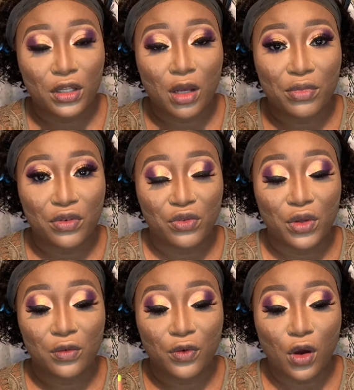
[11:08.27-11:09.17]
I'll be reviewing
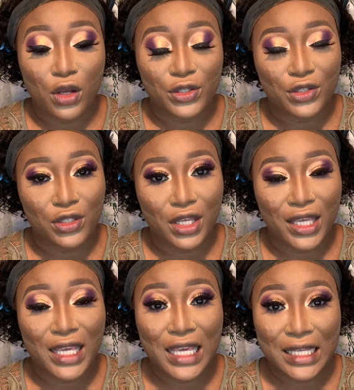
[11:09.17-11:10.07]
for us today
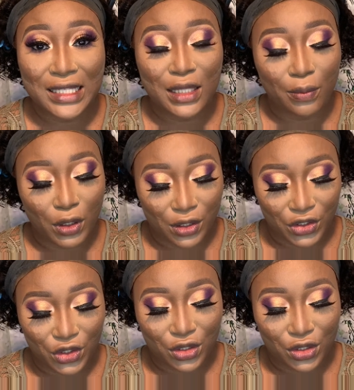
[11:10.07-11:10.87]
is the blush.